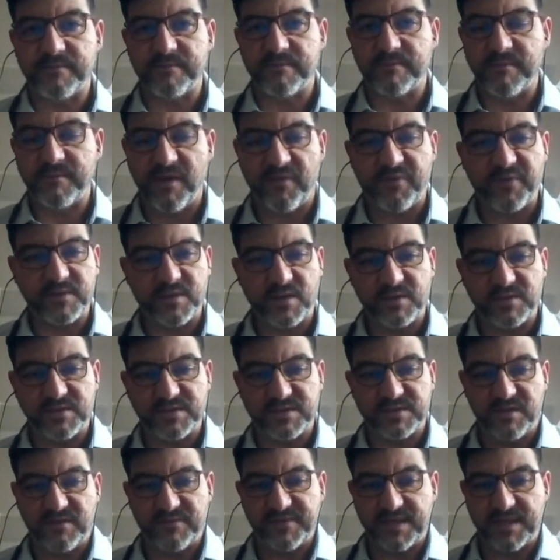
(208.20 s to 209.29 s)

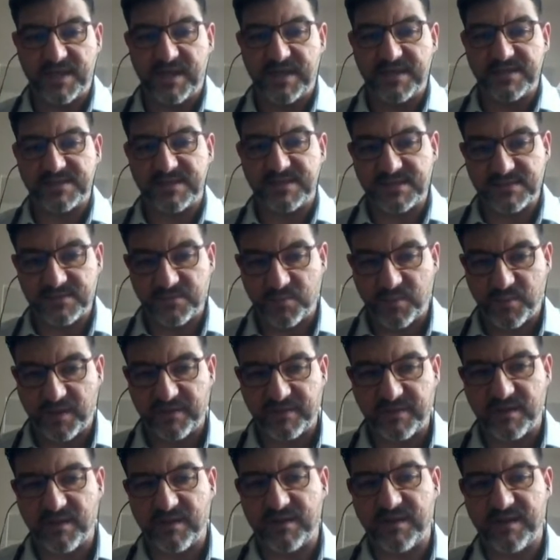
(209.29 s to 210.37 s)
methodology of analysis with
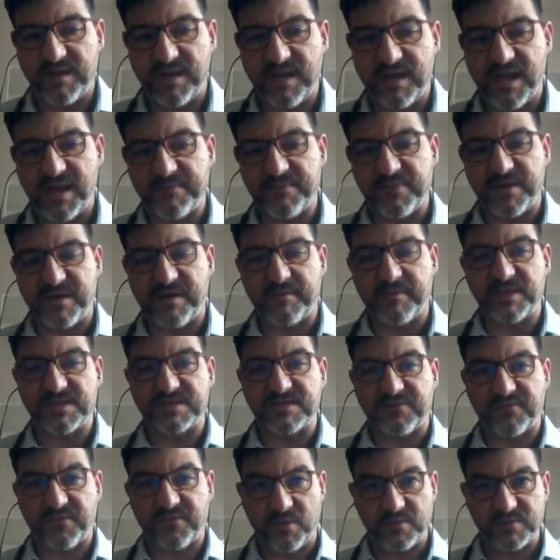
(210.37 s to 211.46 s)
high
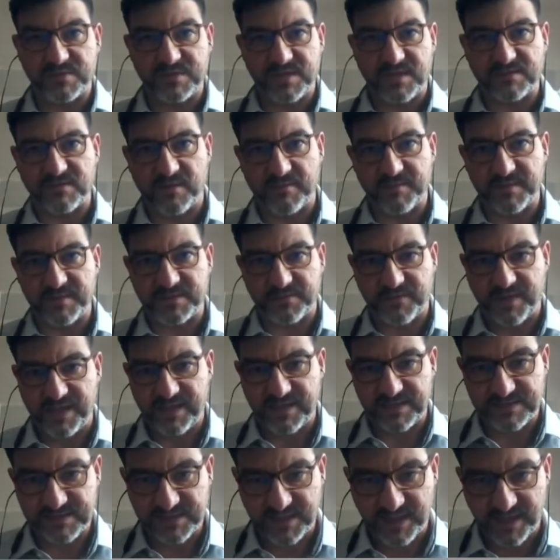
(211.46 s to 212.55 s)
parameter flow cytometry
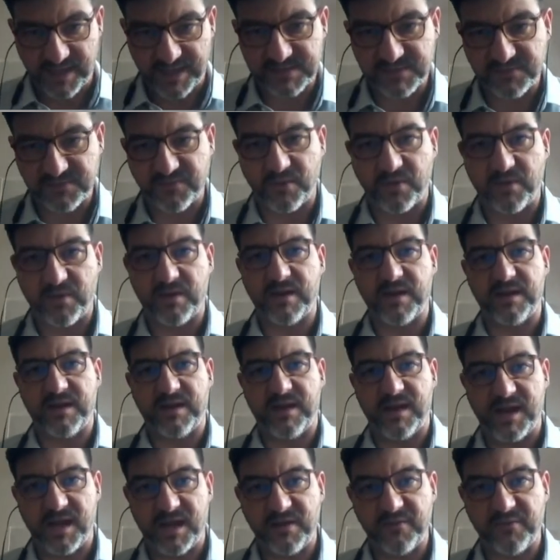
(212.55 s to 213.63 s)
assays for a
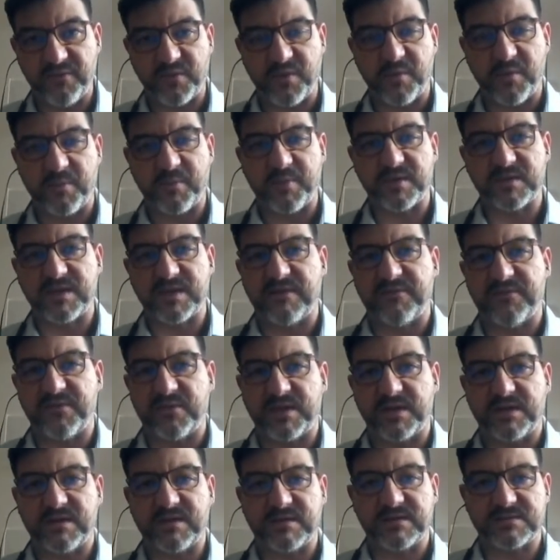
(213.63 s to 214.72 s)
high throughput and
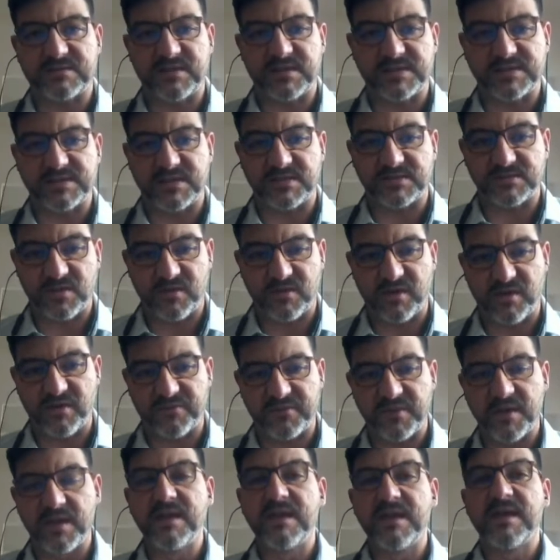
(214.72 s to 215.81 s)
for a characterization of
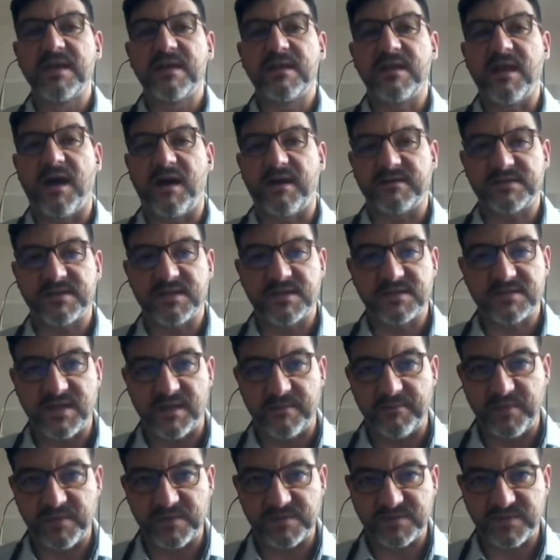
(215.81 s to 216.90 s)
large
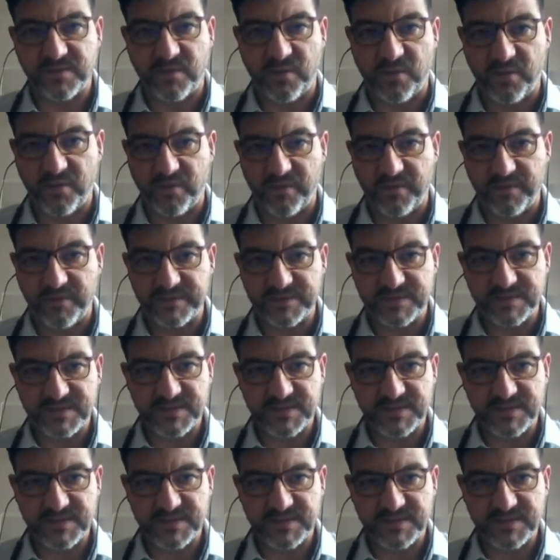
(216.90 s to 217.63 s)
samples cohort.